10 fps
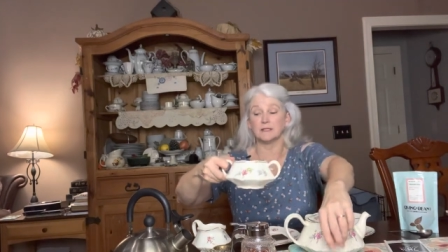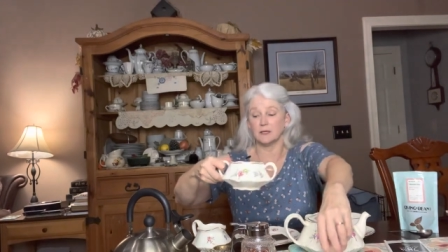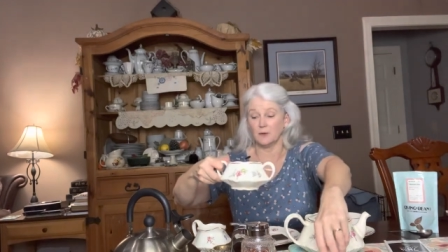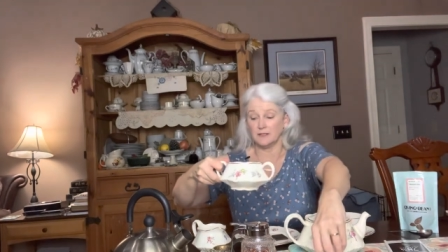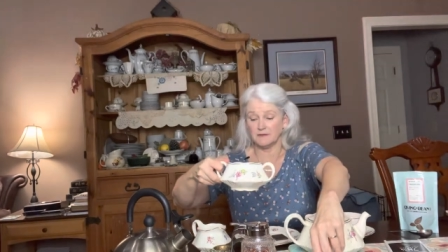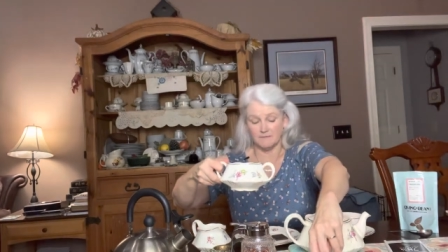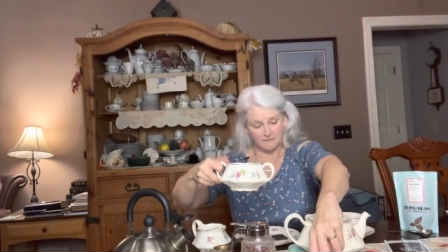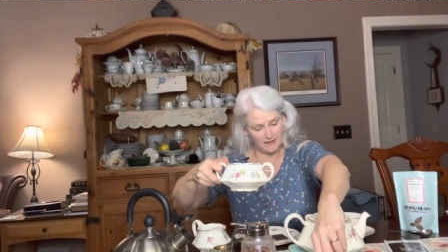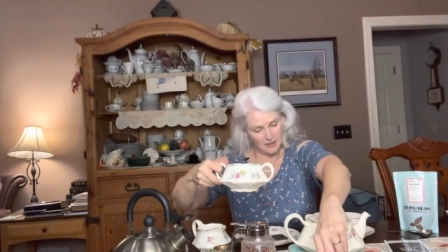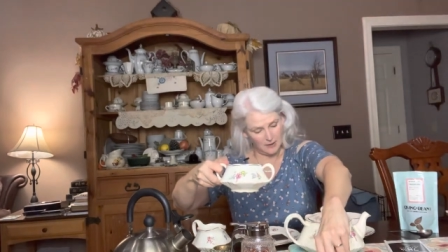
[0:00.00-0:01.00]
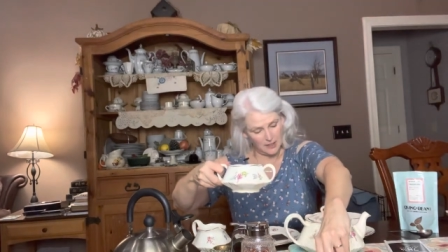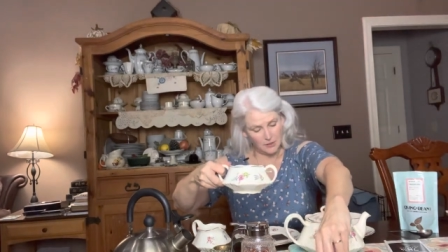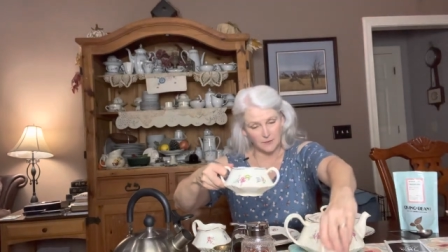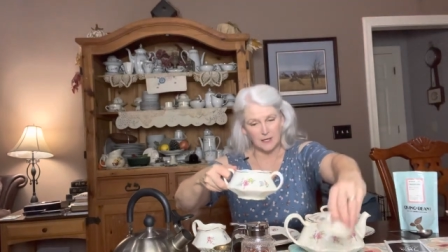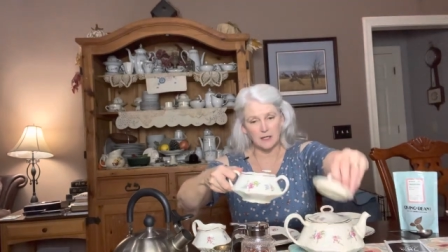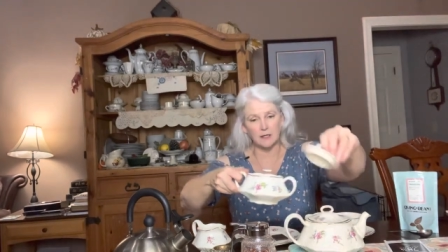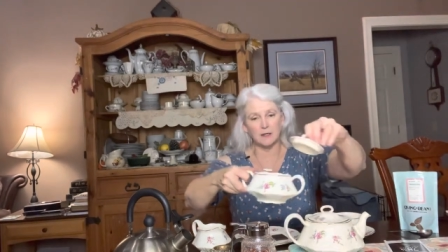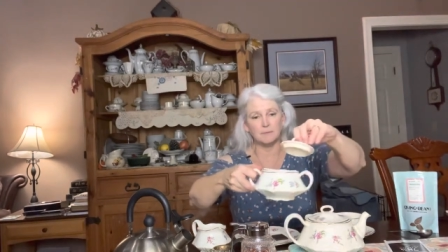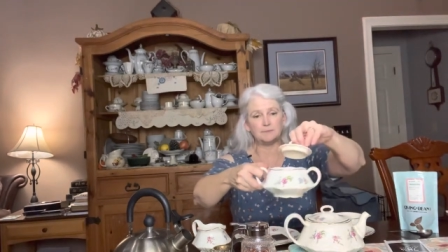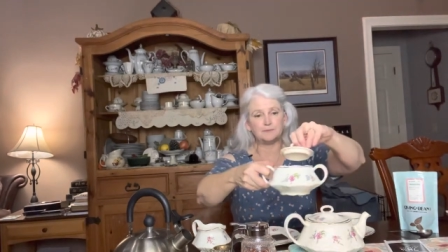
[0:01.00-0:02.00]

so it's very unique.